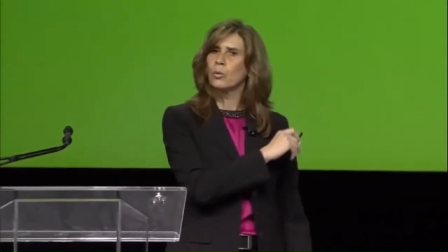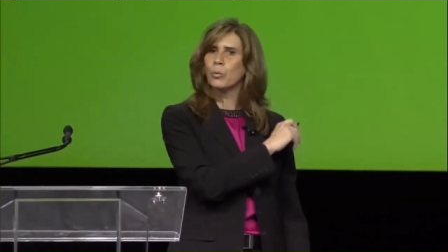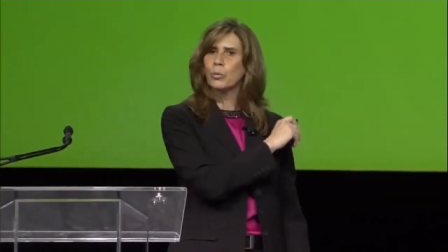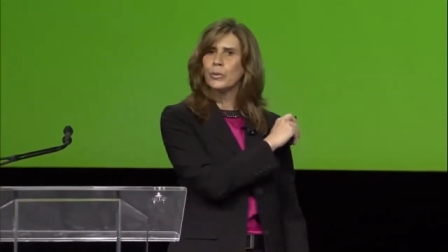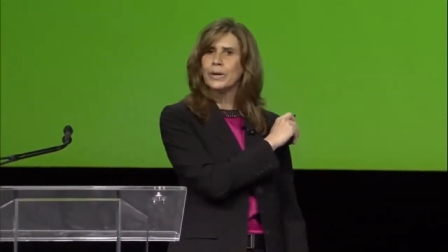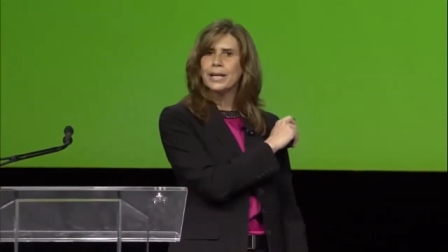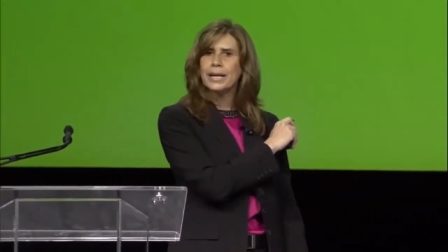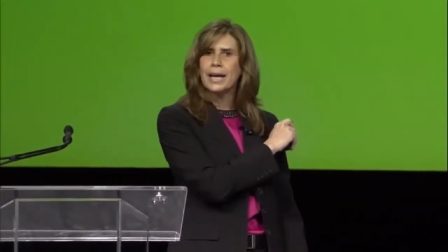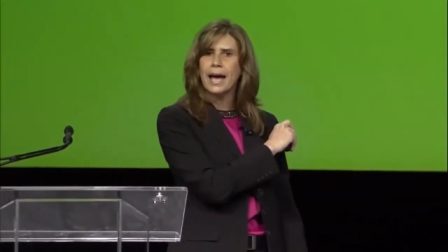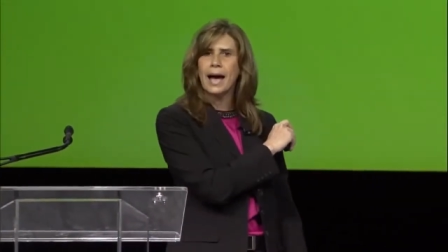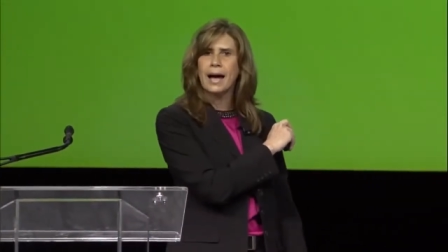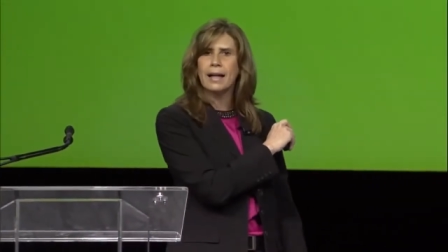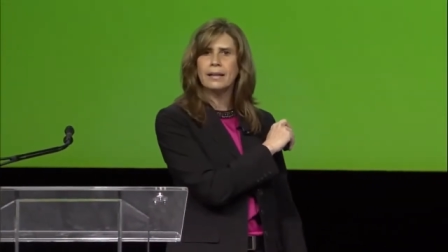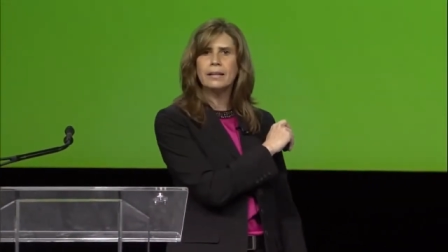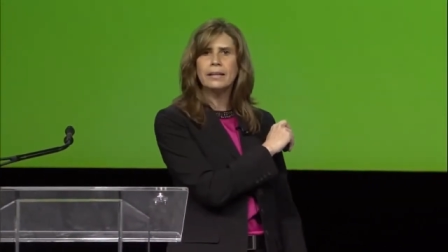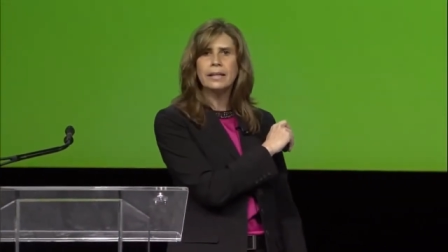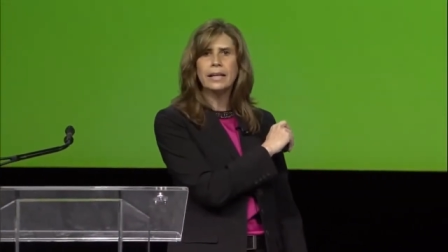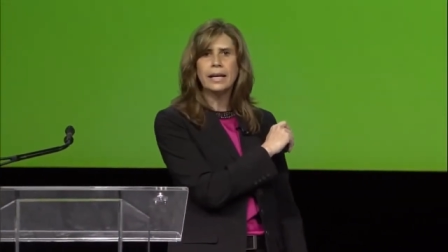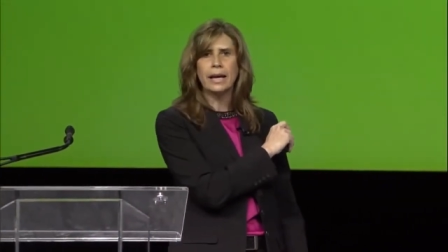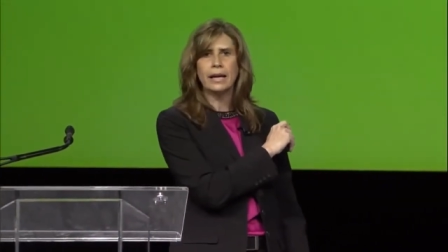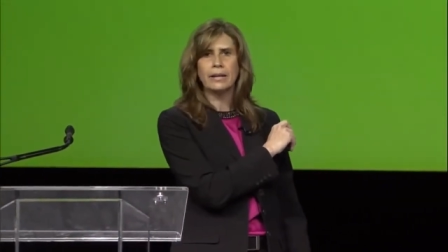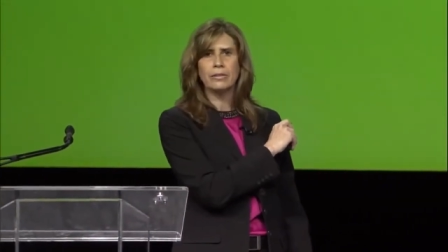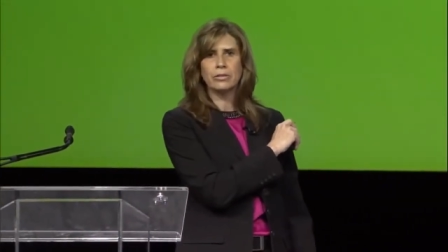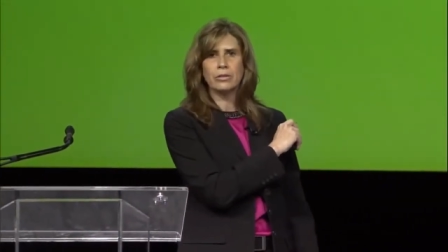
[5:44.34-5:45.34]

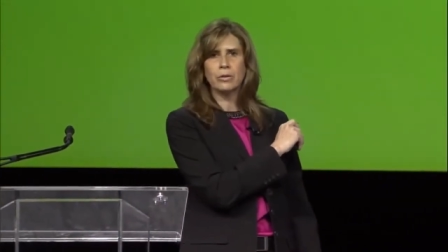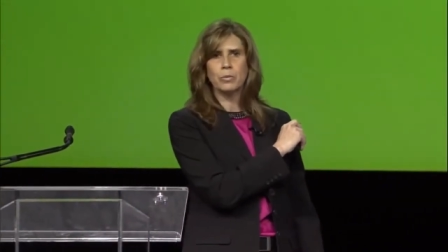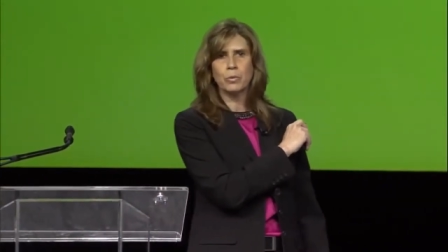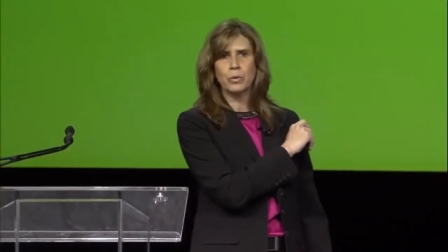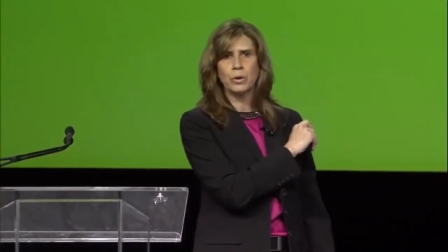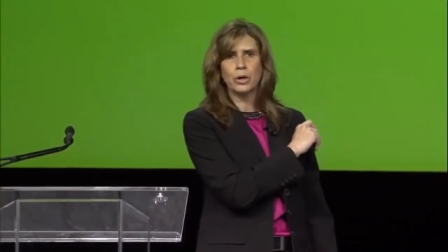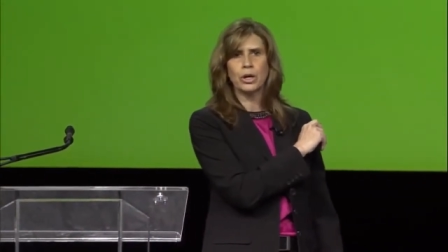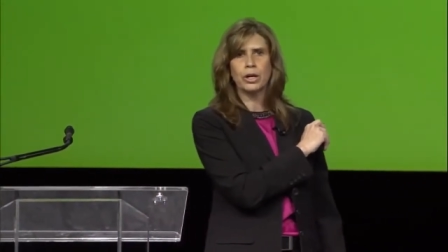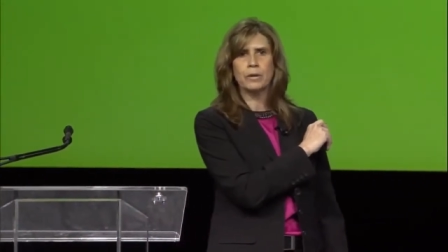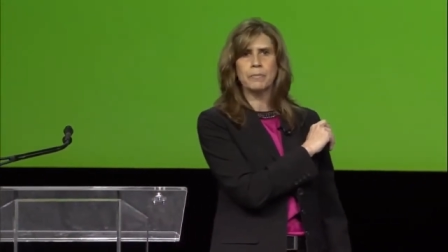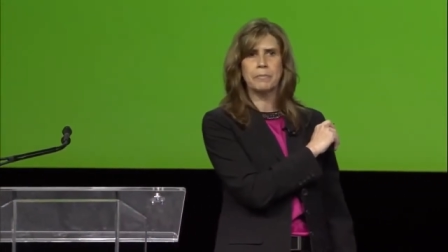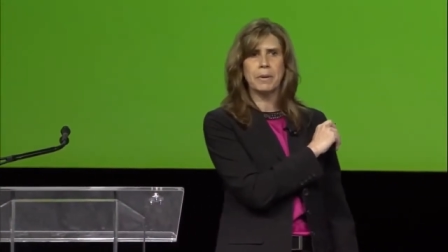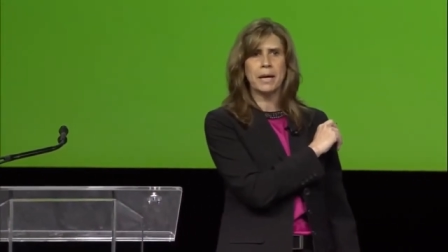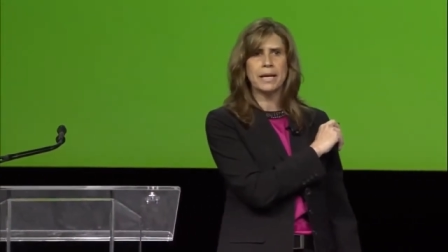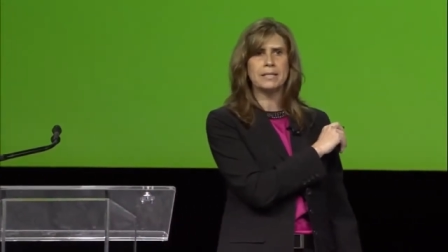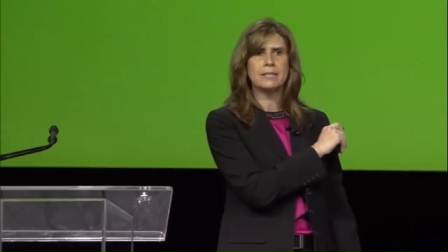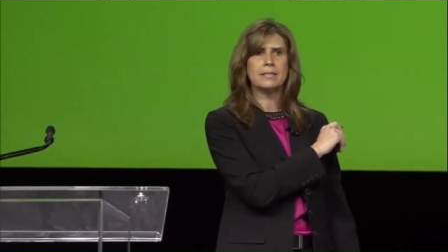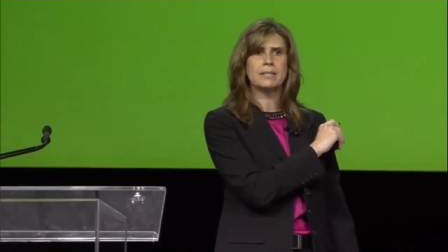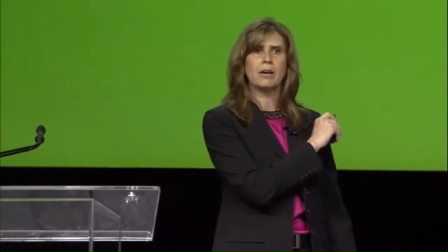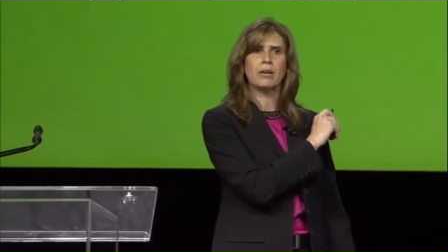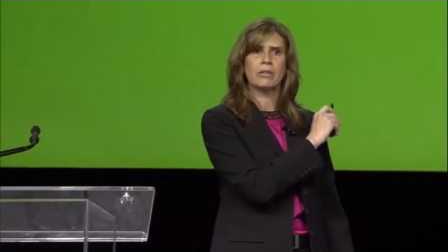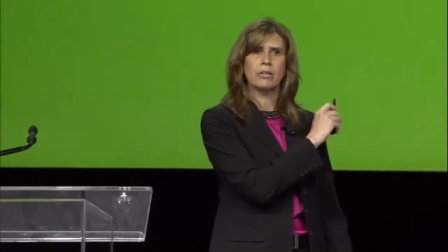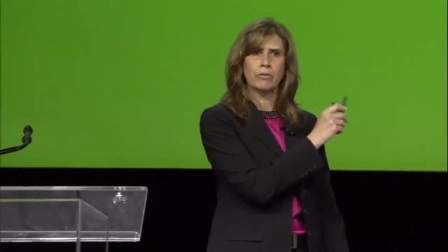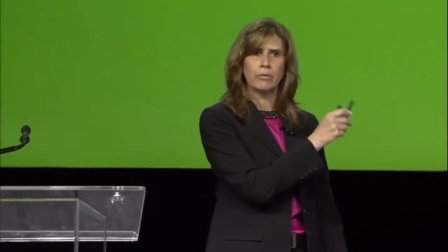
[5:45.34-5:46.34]
reallocate the work
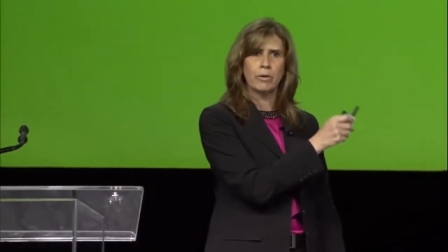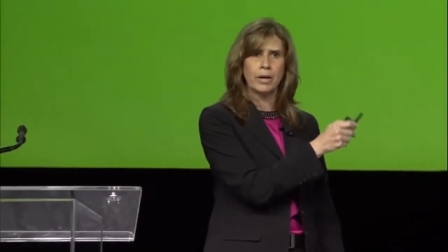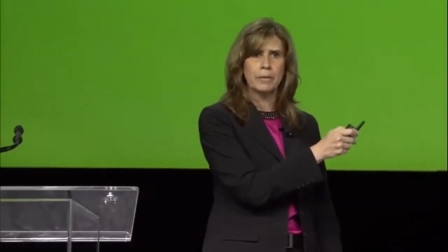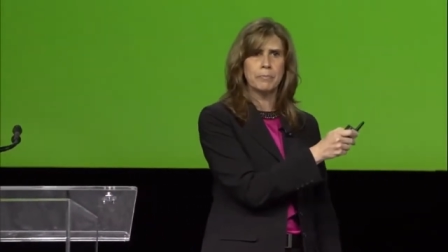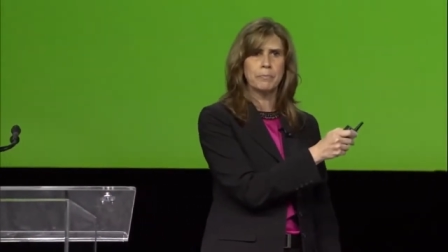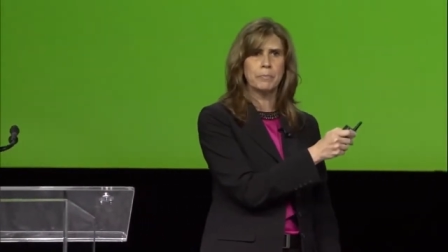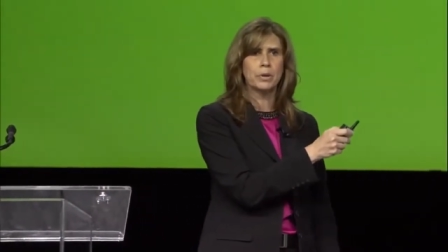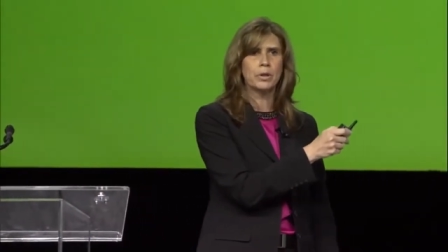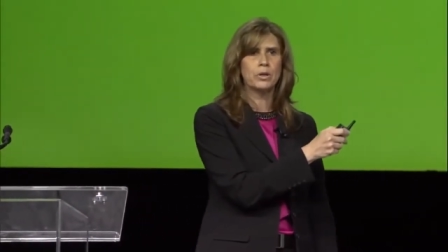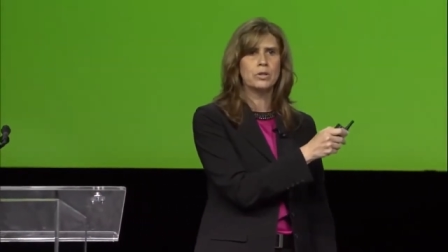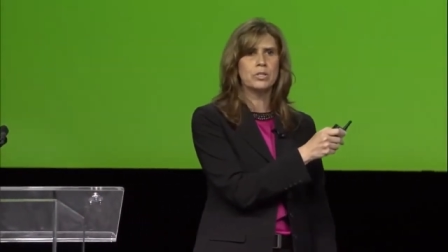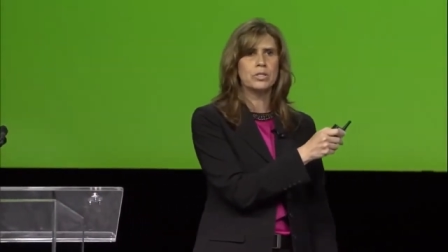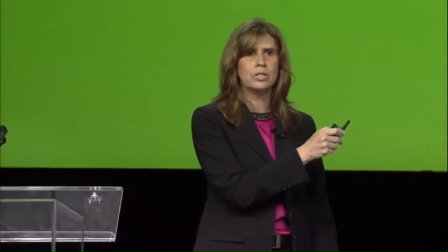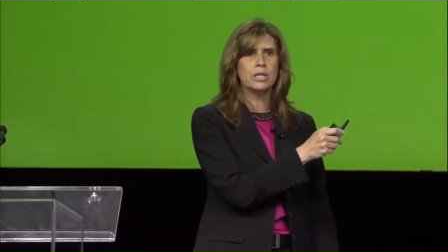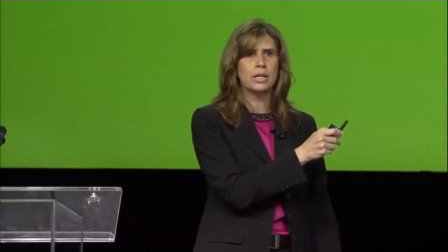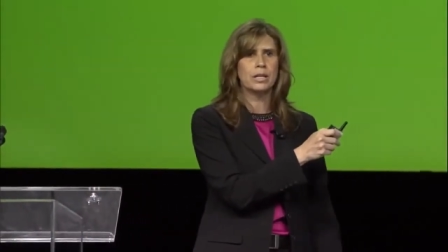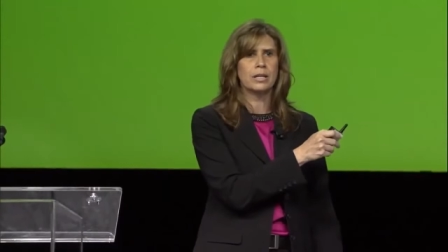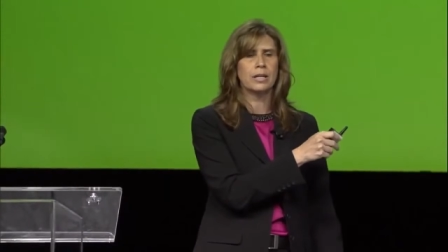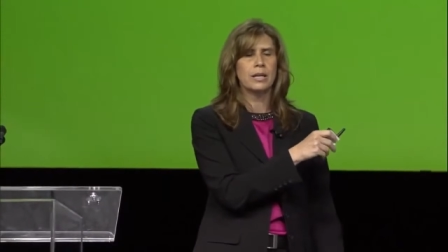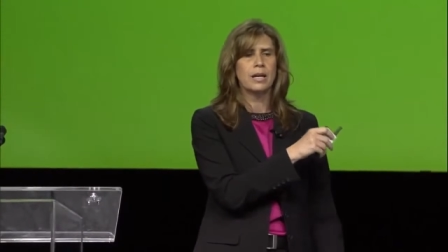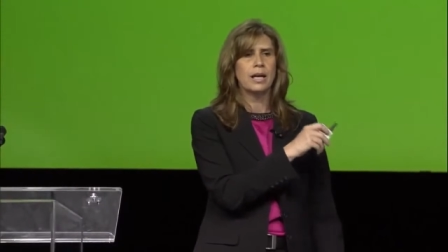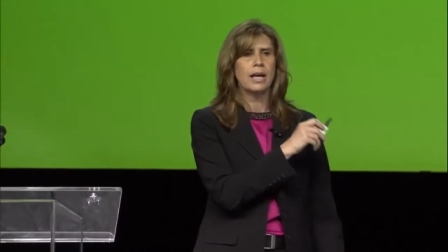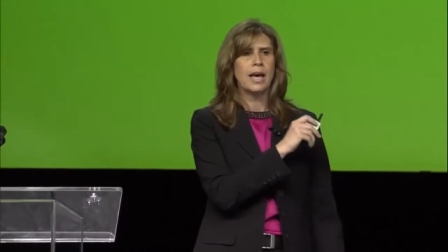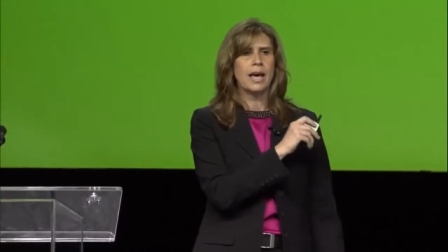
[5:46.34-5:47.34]
based on the right
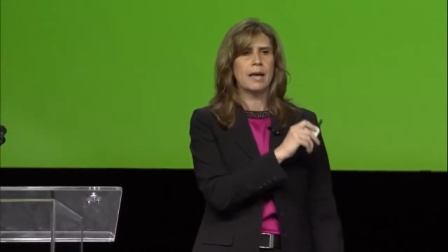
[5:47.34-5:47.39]
person